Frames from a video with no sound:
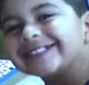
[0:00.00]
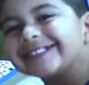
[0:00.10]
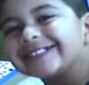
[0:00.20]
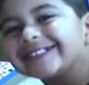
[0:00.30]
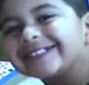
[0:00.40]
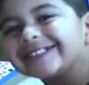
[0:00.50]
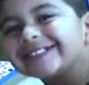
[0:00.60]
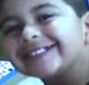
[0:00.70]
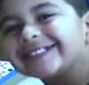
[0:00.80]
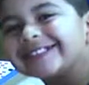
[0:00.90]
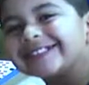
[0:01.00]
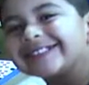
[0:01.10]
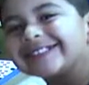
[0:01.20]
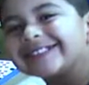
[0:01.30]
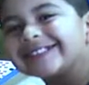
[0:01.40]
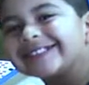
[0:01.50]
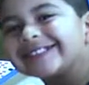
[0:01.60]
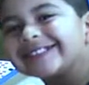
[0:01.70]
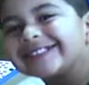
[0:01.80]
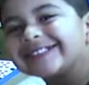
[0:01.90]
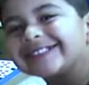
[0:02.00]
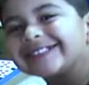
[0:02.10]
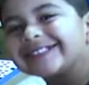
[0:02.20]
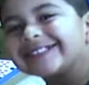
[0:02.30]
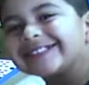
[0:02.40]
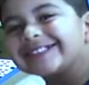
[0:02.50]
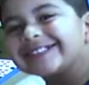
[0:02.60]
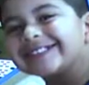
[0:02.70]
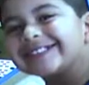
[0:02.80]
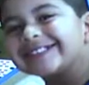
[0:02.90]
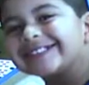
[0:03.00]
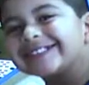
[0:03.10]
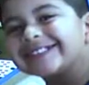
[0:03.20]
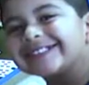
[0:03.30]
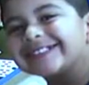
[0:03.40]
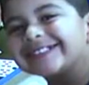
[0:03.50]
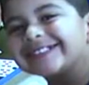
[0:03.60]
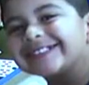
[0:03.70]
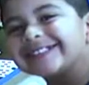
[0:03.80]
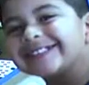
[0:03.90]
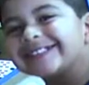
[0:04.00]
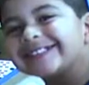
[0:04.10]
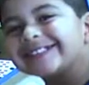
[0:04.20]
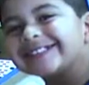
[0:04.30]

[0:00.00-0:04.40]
The person shown says nothing.